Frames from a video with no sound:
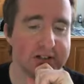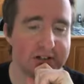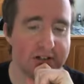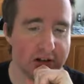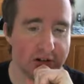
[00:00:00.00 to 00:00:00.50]

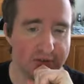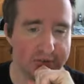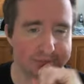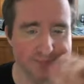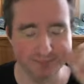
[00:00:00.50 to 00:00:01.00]
So,
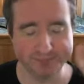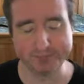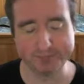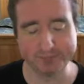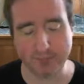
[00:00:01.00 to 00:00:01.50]

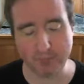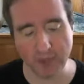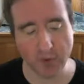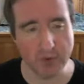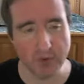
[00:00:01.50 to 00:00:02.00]

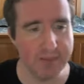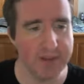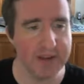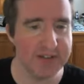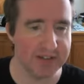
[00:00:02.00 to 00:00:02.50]
what that
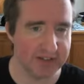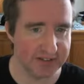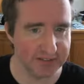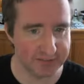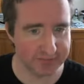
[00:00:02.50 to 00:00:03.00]
means
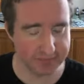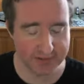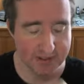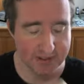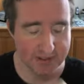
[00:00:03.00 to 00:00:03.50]
is,
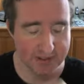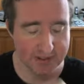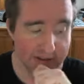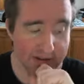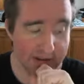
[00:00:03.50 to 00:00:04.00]

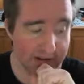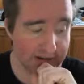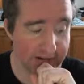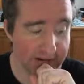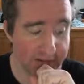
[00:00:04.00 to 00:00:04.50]

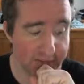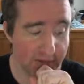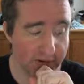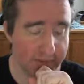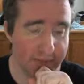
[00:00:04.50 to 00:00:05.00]
um,
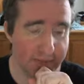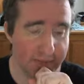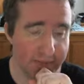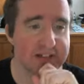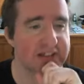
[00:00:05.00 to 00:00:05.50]
what it meant
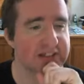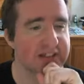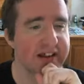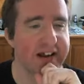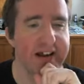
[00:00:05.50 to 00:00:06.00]
is, is
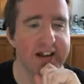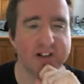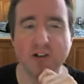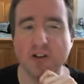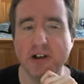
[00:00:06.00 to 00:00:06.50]
that I had to
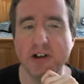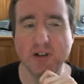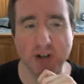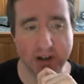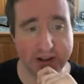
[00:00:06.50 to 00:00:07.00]
learn how to
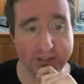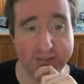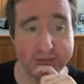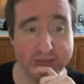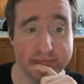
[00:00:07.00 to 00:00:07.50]
drive
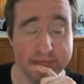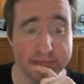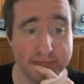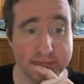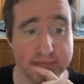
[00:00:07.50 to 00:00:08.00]

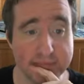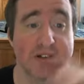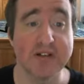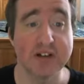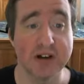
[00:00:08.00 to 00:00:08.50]

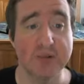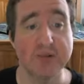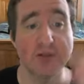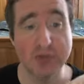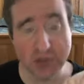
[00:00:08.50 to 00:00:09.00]
to come
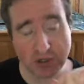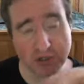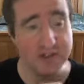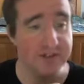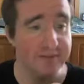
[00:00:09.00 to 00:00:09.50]
to New
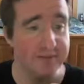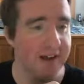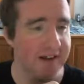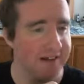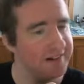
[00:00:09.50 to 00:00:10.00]
Jersey,
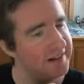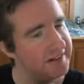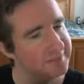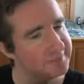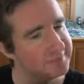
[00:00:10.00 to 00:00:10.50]
and I did.
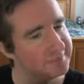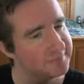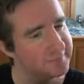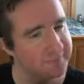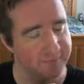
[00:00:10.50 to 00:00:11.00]

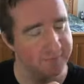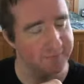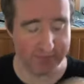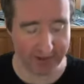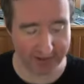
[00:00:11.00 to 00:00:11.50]

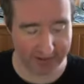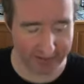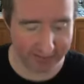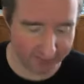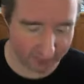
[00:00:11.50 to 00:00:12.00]
And
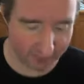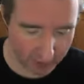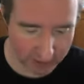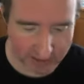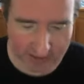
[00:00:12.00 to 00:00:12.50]
then
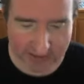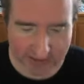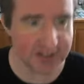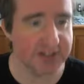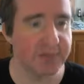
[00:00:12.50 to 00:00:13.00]
for
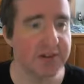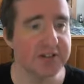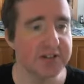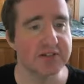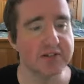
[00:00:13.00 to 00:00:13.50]
six
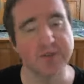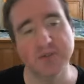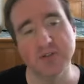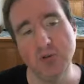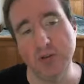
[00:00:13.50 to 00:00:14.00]
months
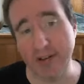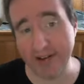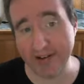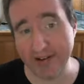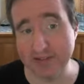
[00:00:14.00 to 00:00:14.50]
to
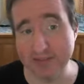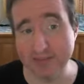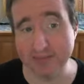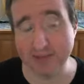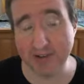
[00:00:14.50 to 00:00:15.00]
that,
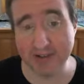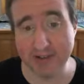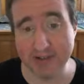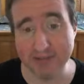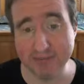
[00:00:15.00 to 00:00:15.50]
I
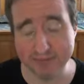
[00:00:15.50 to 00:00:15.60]
did.